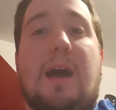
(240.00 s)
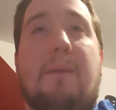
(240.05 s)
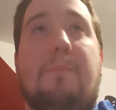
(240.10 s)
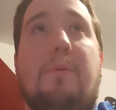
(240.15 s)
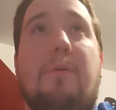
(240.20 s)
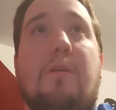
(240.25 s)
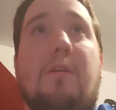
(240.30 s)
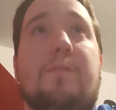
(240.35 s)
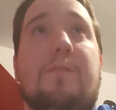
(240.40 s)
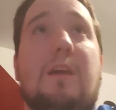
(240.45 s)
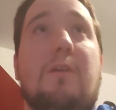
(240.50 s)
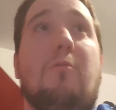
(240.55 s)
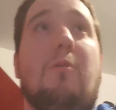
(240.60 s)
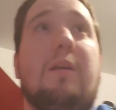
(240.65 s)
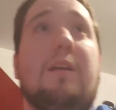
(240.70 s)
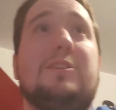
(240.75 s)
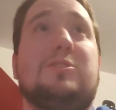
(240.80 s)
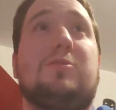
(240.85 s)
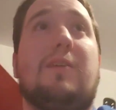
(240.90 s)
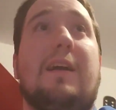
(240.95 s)
capital if they
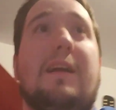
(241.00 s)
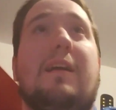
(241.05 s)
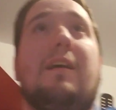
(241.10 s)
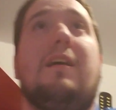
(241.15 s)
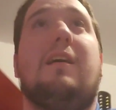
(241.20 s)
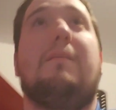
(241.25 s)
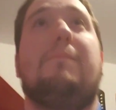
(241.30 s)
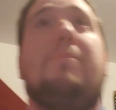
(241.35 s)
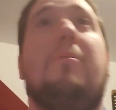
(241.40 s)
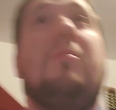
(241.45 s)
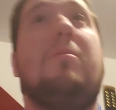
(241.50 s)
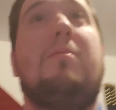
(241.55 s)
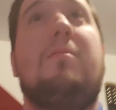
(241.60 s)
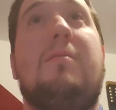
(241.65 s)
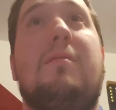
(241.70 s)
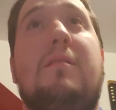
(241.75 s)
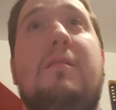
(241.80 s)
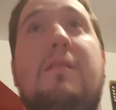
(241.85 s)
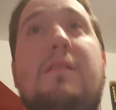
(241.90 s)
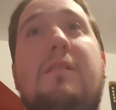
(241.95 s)
want to trade up.
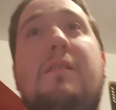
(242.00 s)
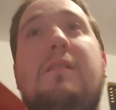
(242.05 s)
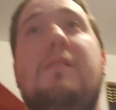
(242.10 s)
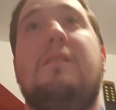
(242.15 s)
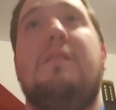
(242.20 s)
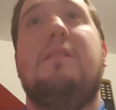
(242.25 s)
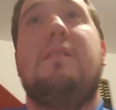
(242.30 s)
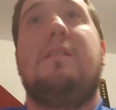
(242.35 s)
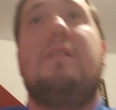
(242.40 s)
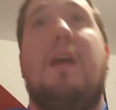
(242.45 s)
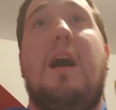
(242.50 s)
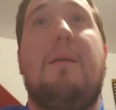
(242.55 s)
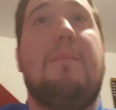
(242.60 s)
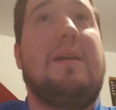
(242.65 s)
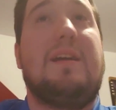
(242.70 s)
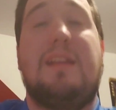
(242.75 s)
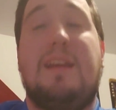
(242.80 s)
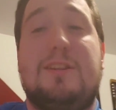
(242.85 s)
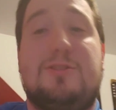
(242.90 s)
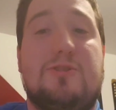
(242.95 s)
I
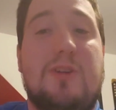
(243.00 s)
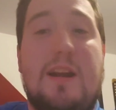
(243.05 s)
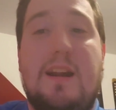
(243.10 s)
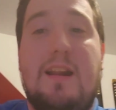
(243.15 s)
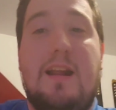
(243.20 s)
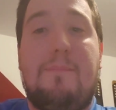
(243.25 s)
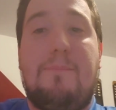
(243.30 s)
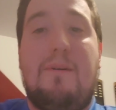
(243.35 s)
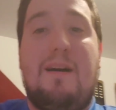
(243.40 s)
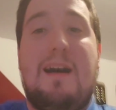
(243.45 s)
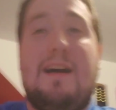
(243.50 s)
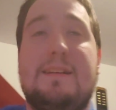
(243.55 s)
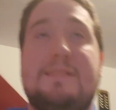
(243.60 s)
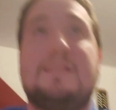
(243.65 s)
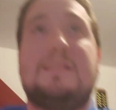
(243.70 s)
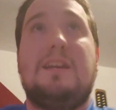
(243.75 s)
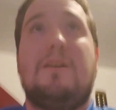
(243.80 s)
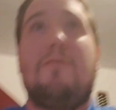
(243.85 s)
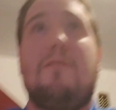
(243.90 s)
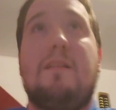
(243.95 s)
mean, they traded up
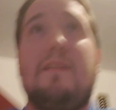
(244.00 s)
last year